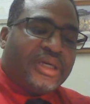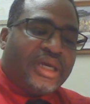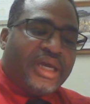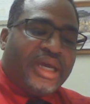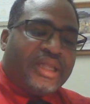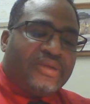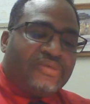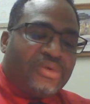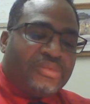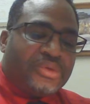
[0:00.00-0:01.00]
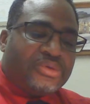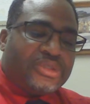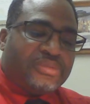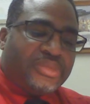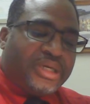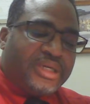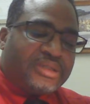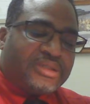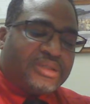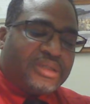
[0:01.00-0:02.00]
and the group usually
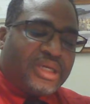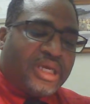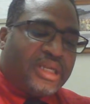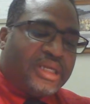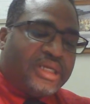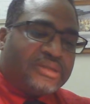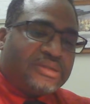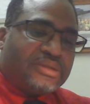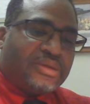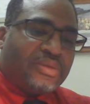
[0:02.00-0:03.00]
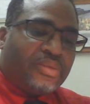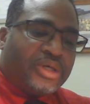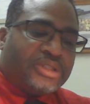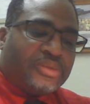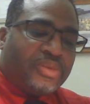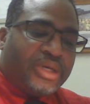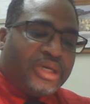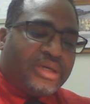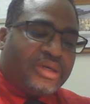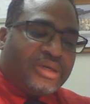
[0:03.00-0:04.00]
meets at least once a week
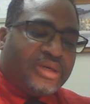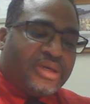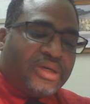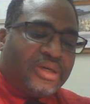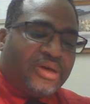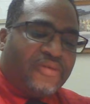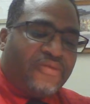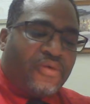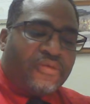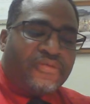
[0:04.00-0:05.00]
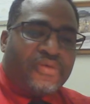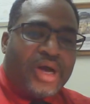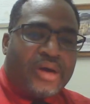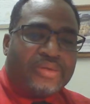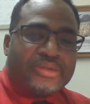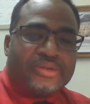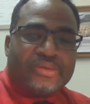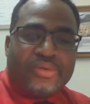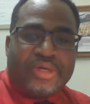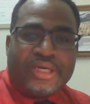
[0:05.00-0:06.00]
for a few hours
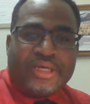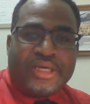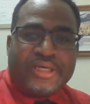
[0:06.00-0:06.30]
on that day.